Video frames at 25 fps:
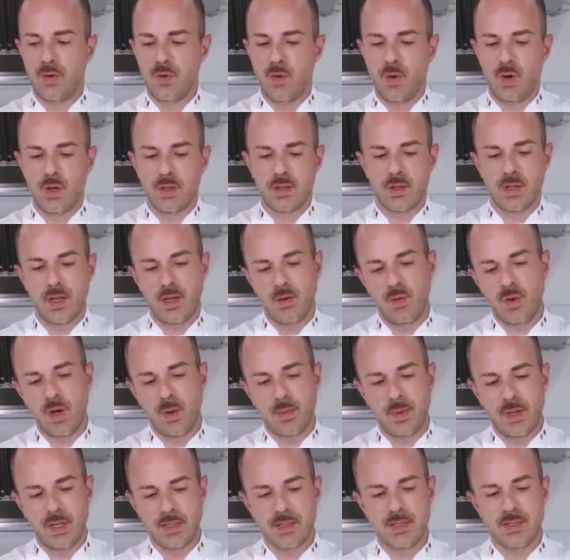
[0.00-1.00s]
Maybe you
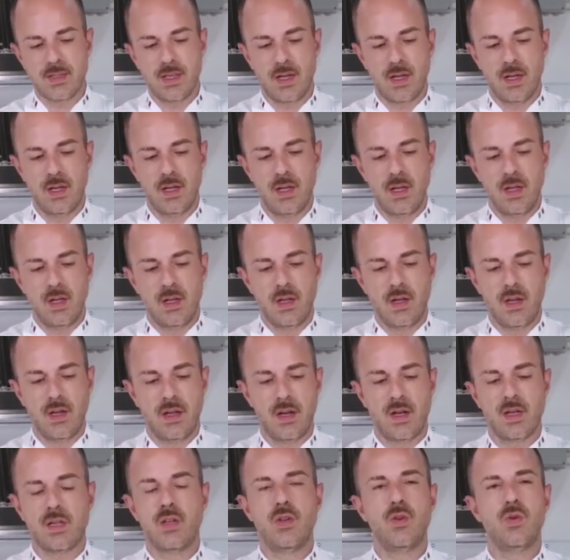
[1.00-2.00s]
made it yourself
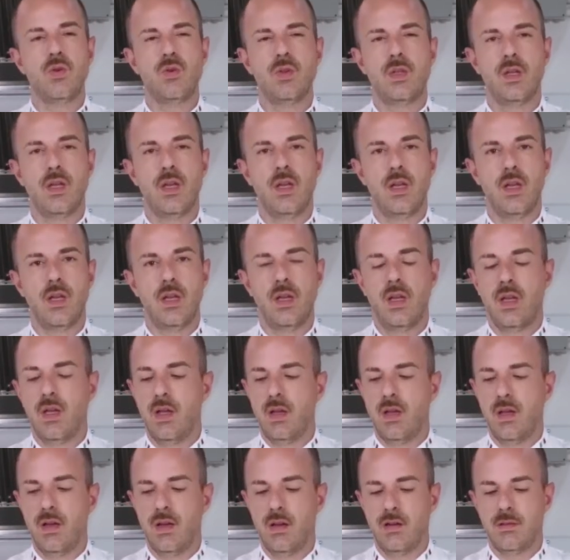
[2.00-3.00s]
more
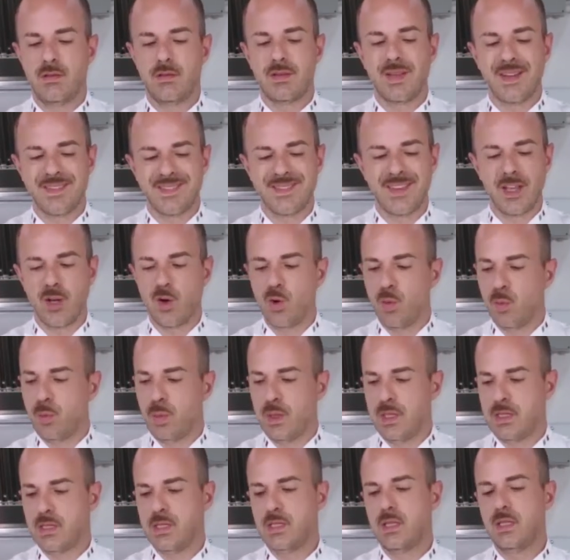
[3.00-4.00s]
than once. It's a
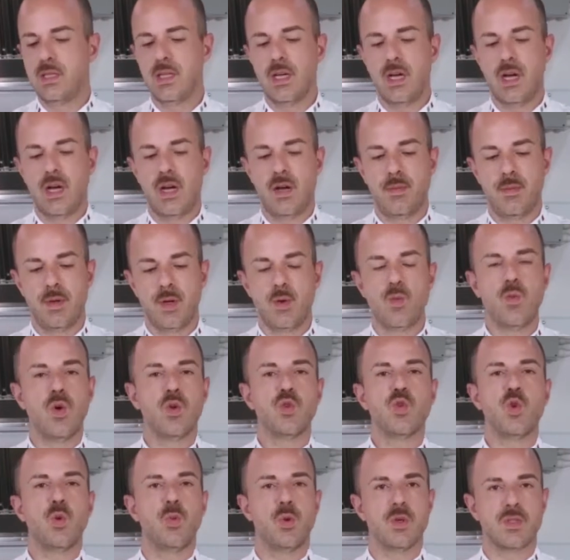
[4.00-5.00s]
pasta that
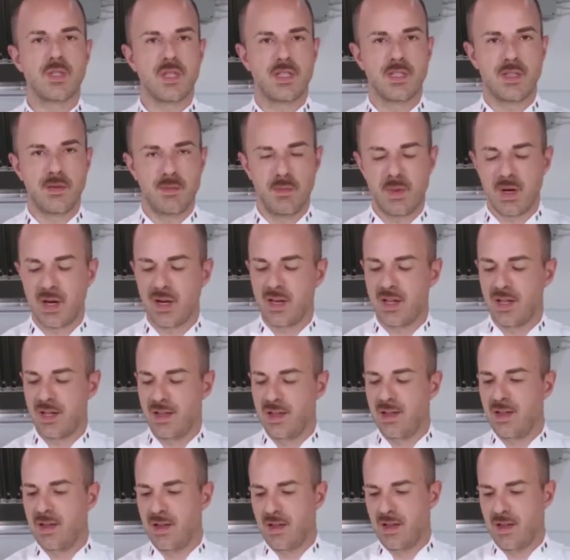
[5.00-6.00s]
has a lot of
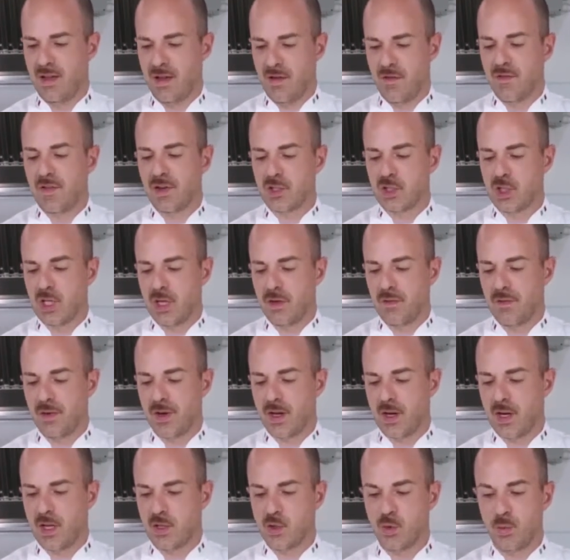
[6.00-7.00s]

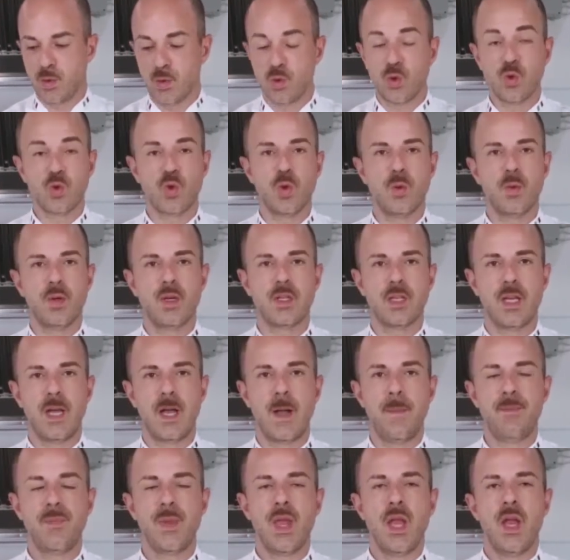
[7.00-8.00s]
complexities, even though it may
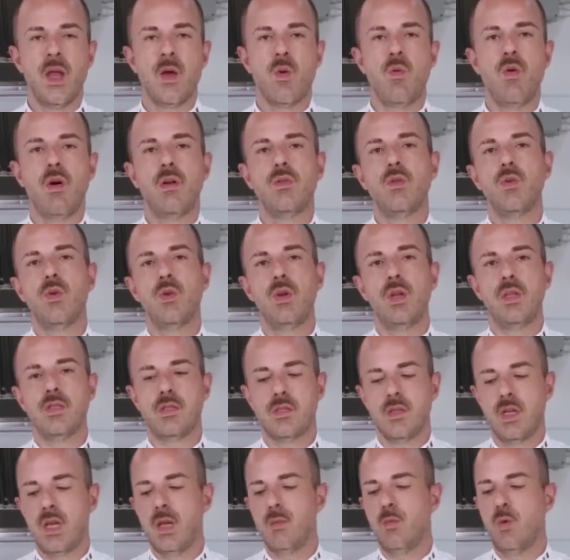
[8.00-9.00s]
seem easy to
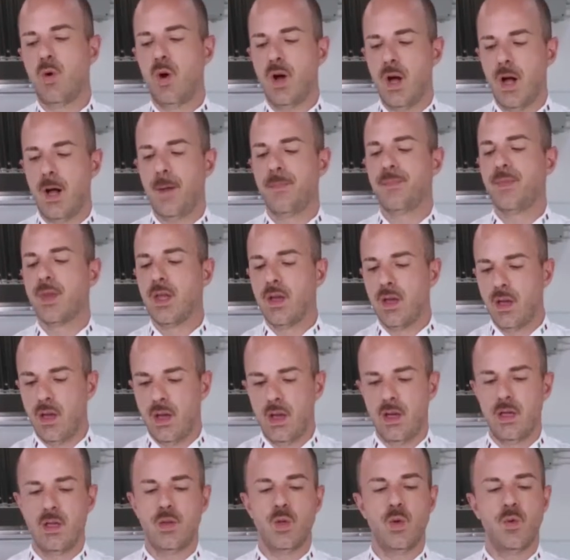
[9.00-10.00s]
make,
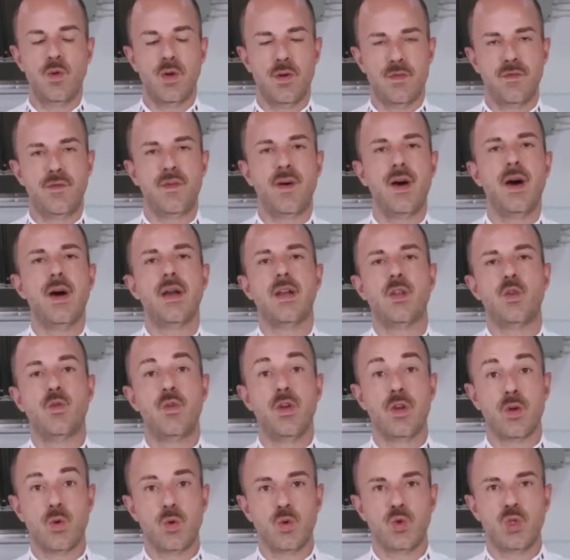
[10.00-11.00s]
especially because
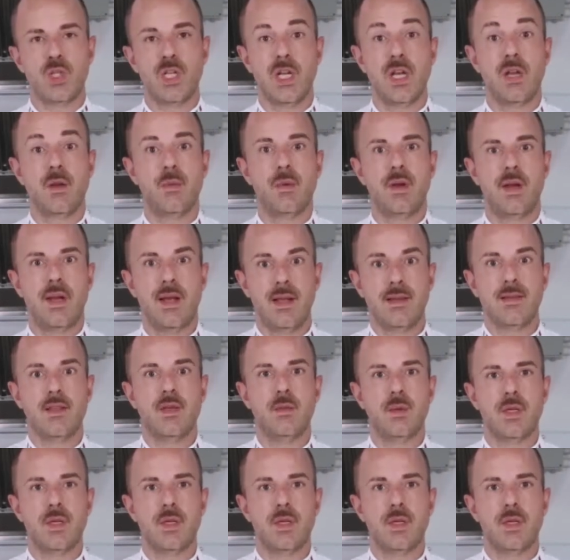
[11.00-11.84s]
when you'll start